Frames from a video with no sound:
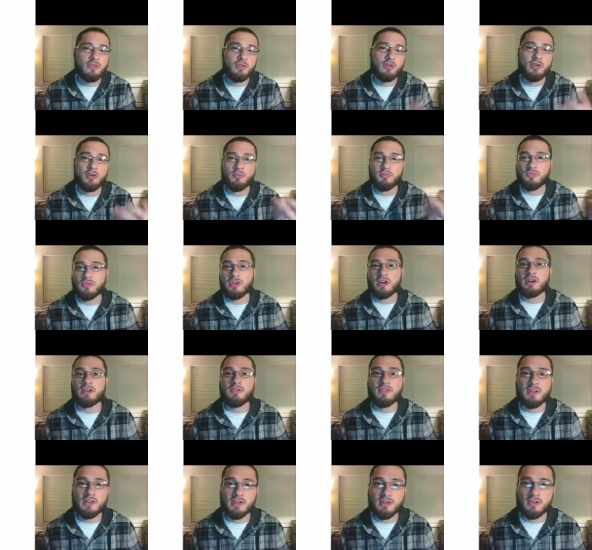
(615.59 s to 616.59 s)
They're
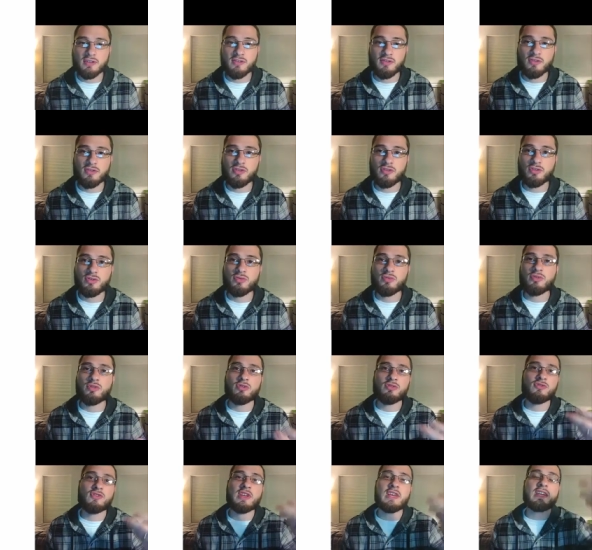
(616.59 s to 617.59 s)
abducting you,
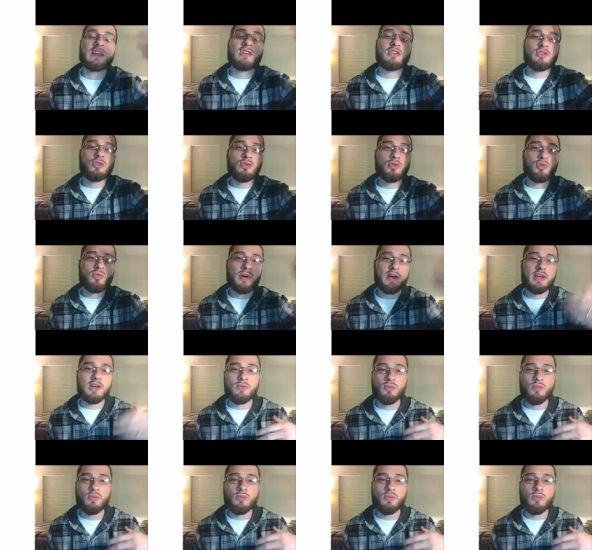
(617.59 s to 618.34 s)
they're taking you away.